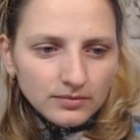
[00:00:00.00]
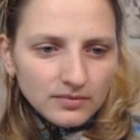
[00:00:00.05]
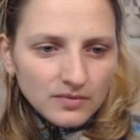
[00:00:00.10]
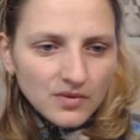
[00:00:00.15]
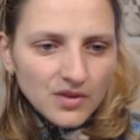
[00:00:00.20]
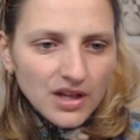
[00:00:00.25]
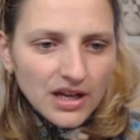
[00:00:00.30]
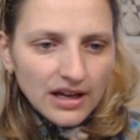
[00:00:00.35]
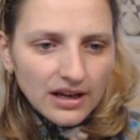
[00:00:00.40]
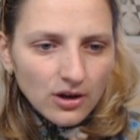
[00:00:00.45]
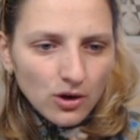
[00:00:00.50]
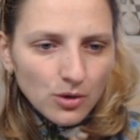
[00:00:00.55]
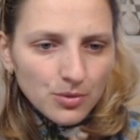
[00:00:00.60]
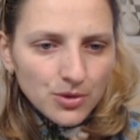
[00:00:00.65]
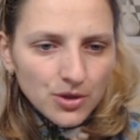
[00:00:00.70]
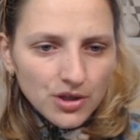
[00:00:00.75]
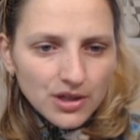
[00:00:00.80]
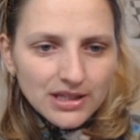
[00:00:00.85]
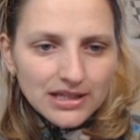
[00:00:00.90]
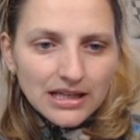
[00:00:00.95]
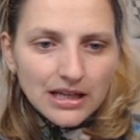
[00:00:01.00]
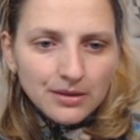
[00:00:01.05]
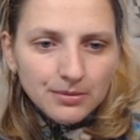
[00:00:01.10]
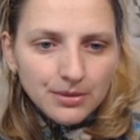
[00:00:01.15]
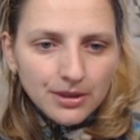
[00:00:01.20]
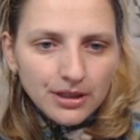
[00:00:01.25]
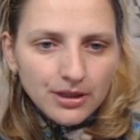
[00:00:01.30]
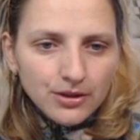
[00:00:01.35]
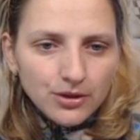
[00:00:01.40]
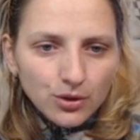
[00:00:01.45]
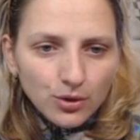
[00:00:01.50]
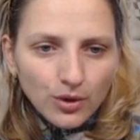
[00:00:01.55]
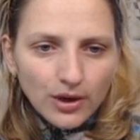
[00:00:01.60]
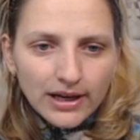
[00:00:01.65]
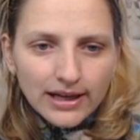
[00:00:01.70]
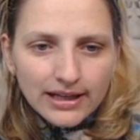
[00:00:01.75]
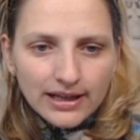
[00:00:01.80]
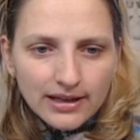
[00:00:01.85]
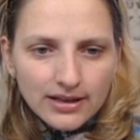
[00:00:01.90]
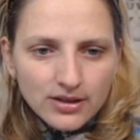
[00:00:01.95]
The other option is knight bd2.
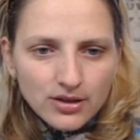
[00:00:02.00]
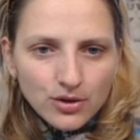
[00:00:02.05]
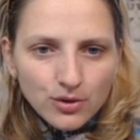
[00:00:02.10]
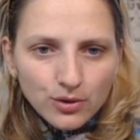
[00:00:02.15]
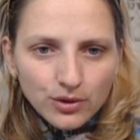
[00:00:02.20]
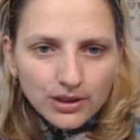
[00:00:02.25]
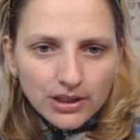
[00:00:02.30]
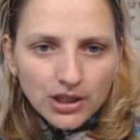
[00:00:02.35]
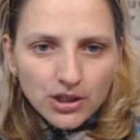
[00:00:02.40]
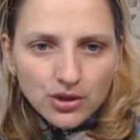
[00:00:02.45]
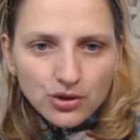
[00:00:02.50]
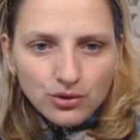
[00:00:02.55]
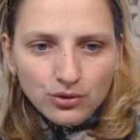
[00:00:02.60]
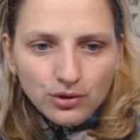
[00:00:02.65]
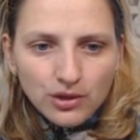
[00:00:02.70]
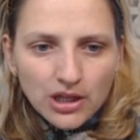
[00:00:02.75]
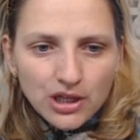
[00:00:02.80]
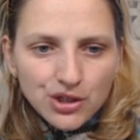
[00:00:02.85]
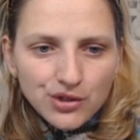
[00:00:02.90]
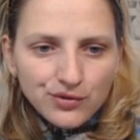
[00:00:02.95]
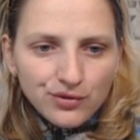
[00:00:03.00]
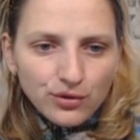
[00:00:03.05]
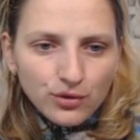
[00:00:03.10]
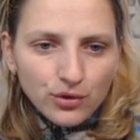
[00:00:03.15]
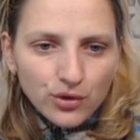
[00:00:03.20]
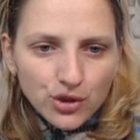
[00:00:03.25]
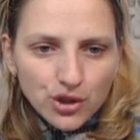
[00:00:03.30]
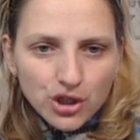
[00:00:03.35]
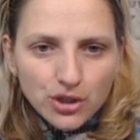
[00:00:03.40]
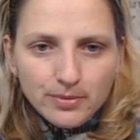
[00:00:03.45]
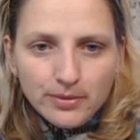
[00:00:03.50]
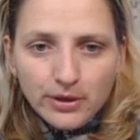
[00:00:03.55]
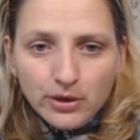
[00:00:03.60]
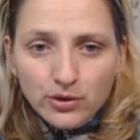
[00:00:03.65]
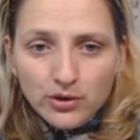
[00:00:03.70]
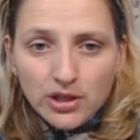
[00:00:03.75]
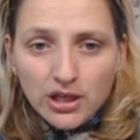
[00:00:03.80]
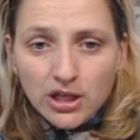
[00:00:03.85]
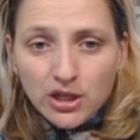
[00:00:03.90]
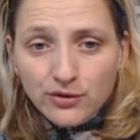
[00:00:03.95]
Again, zero attention to the h4. Just
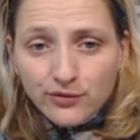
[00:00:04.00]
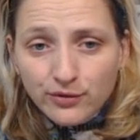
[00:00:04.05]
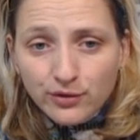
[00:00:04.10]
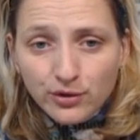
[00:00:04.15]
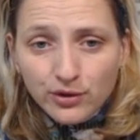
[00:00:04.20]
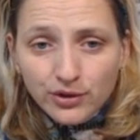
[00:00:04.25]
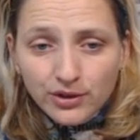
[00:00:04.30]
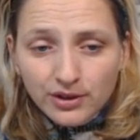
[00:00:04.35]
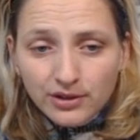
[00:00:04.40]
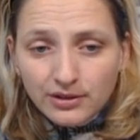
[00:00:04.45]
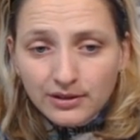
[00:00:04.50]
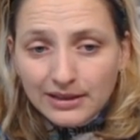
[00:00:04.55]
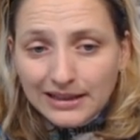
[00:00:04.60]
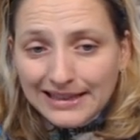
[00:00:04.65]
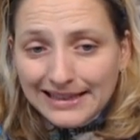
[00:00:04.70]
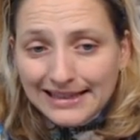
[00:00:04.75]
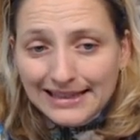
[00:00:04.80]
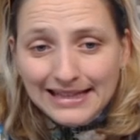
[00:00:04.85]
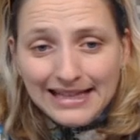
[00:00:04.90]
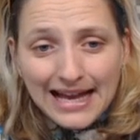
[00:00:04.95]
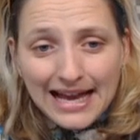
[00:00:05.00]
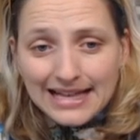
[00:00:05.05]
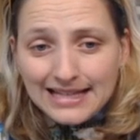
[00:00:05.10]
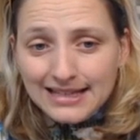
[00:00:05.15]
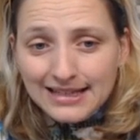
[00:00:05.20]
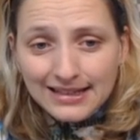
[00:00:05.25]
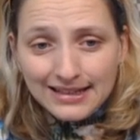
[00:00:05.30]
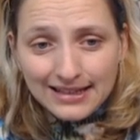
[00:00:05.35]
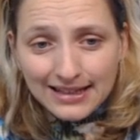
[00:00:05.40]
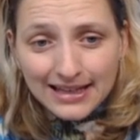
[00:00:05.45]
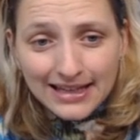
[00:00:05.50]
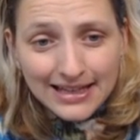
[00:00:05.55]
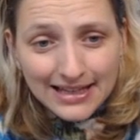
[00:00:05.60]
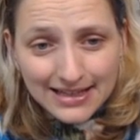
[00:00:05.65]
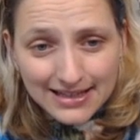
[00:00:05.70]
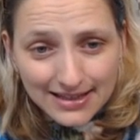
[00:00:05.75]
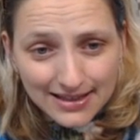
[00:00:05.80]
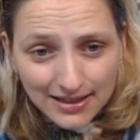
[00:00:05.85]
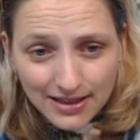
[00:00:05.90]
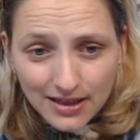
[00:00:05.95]
because h4 doesn't
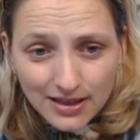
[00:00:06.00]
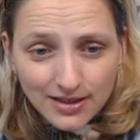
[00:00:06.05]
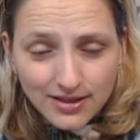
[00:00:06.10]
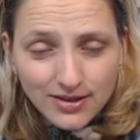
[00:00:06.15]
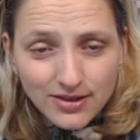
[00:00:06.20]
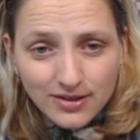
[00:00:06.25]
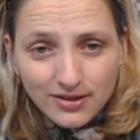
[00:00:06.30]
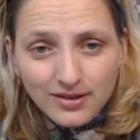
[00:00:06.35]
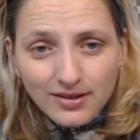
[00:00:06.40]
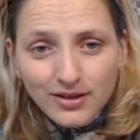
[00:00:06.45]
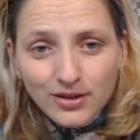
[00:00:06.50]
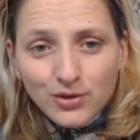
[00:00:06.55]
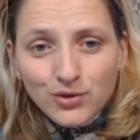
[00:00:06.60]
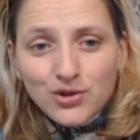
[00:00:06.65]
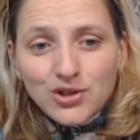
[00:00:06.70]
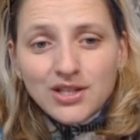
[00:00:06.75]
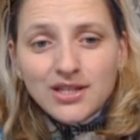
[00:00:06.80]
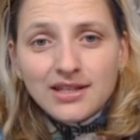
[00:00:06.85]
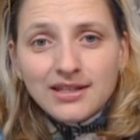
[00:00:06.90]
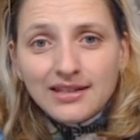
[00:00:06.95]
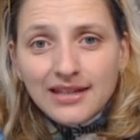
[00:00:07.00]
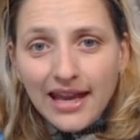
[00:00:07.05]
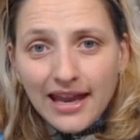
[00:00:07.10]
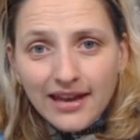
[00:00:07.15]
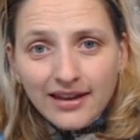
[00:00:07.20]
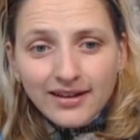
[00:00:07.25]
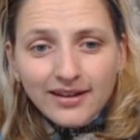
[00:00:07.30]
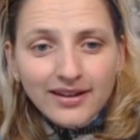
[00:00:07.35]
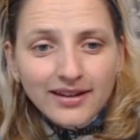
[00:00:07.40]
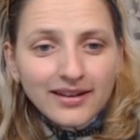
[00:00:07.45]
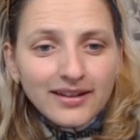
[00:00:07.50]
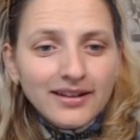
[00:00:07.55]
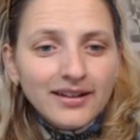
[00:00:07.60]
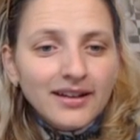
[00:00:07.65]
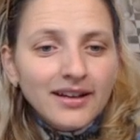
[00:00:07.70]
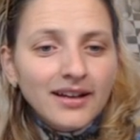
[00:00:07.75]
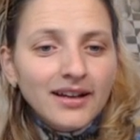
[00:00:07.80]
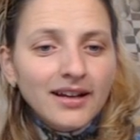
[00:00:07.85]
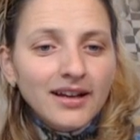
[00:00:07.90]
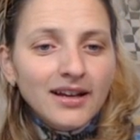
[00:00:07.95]
exist, you just take.
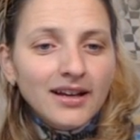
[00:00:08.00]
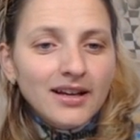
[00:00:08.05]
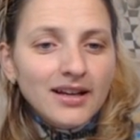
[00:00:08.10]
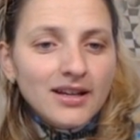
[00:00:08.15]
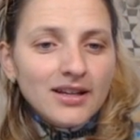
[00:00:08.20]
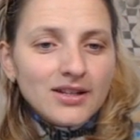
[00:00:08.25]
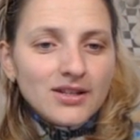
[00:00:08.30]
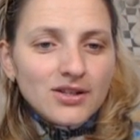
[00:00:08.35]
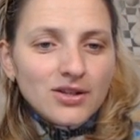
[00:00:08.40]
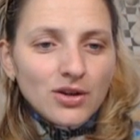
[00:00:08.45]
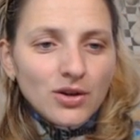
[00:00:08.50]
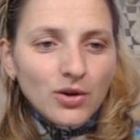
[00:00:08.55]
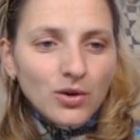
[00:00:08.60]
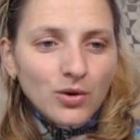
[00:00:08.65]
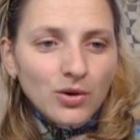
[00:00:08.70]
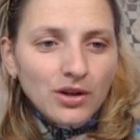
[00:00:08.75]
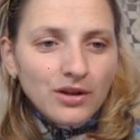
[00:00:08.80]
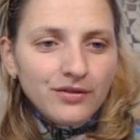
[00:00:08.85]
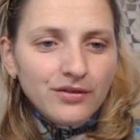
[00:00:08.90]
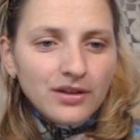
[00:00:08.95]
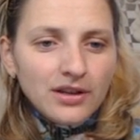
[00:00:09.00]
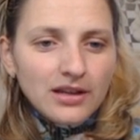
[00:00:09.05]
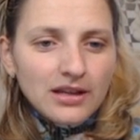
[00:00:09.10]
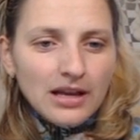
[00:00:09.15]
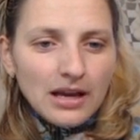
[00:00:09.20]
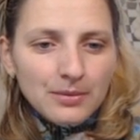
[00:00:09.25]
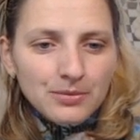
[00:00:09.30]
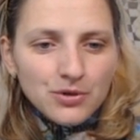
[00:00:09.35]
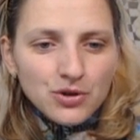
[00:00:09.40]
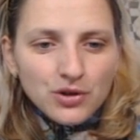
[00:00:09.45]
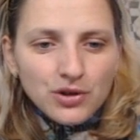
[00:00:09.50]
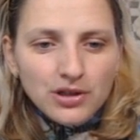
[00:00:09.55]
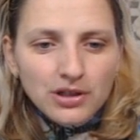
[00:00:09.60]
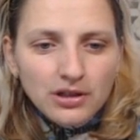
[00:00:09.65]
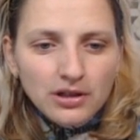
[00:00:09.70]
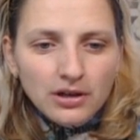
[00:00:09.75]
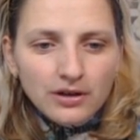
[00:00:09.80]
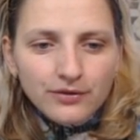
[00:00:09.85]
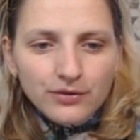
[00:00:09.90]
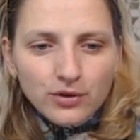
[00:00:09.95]
So if he capture
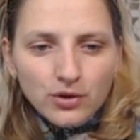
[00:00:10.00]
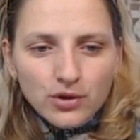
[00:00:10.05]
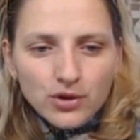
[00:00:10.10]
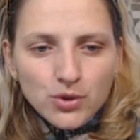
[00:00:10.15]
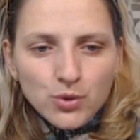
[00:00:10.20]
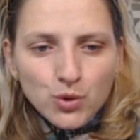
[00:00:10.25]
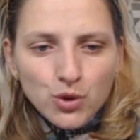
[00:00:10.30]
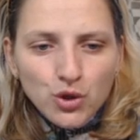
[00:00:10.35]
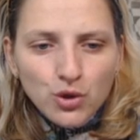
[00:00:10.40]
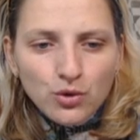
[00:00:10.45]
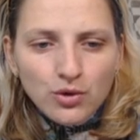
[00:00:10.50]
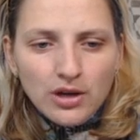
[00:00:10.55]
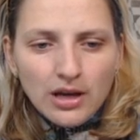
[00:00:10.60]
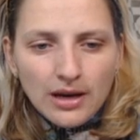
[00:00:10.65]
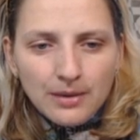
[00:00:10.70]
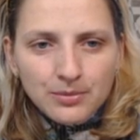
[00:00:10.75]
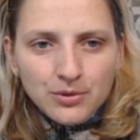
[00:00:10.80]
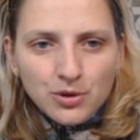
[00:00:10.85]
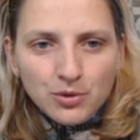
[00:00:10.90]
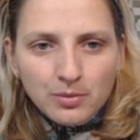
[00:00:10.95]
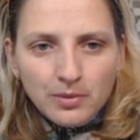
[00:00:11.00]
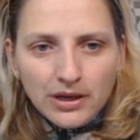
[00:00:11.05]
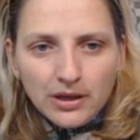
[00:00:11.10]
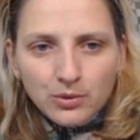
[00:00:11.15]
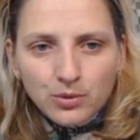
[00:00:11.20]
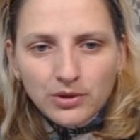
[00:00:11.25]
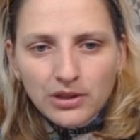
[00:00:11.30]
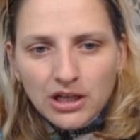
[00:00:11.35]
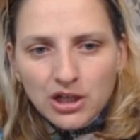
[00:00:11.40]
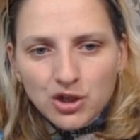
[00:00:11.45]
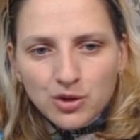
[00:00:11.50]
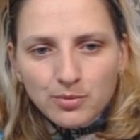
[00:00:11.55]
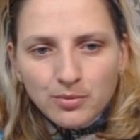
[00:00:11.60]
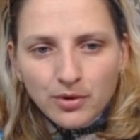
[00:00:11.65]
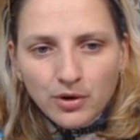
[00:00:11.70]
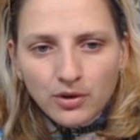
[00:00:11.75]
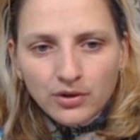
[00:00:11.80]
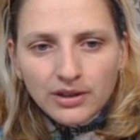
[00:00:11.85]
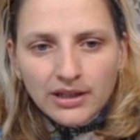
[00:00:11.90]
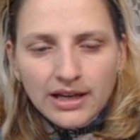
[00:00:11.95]
here, of course you capture back with
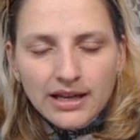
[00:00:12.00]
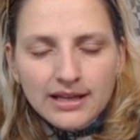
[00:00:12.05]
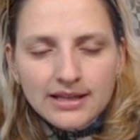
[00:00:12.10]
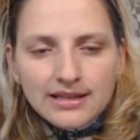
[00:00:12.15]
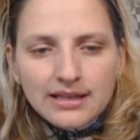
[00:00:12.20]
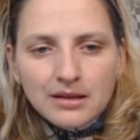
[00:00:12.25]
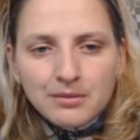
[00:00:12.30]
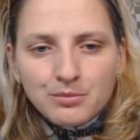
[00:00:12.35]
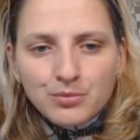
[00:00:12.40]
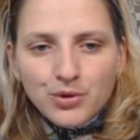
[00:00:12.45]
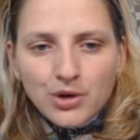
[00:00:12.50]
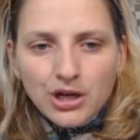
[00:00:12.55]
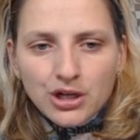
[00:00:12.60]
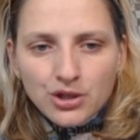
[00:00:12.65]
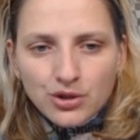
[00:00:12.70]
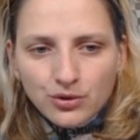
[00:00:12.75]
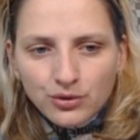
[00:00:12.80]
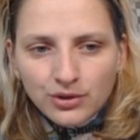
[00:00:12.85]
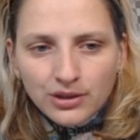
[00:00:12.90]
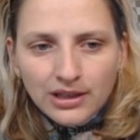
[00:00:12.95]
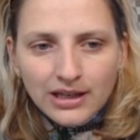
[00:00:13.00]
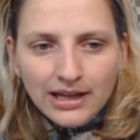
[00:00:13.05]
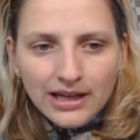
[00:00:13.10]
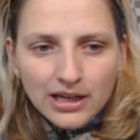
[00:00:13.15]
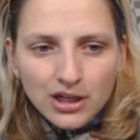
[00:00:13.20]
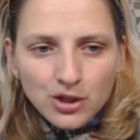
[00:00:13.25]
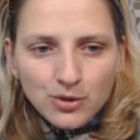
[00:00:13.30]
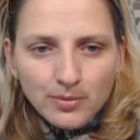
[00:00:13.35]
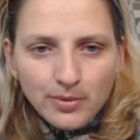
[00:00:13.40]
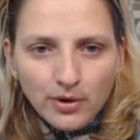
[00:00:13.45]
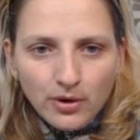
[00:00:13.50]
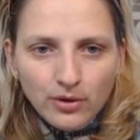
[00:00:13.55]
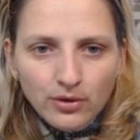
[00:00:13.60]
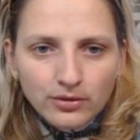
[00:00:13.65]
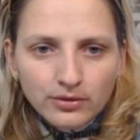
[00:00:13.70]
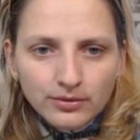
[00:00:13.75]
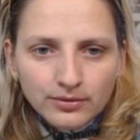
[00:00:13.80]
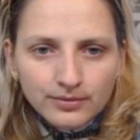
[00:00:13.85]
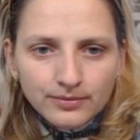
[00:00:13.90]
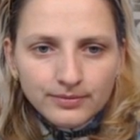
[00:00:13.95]
h-pawn and some pressure on the h-pawn.
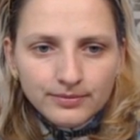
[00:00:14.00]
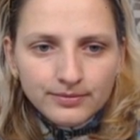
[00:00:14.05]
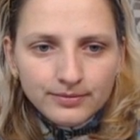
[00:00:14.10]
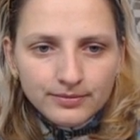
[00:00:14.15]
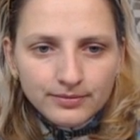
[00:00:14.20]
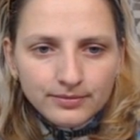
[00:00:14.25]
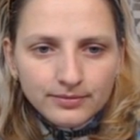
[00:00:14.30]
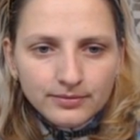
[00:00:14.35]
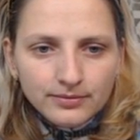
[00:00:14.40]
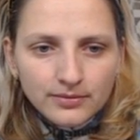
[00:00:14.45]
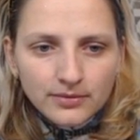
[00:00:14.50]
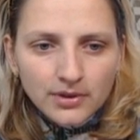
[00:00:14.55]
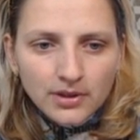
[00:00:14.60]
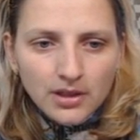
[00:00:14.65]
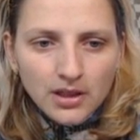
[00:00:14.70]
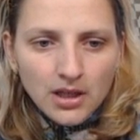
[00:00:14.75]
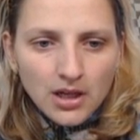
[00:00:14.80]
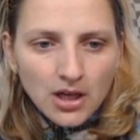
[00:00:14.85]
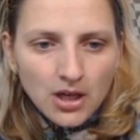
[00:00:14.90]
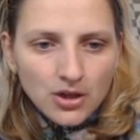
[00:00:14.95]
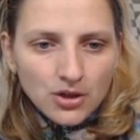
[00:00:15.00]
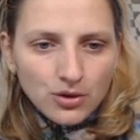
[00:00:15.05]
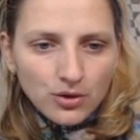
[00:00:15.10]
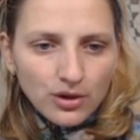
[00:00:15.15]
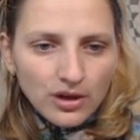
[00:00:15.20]
So you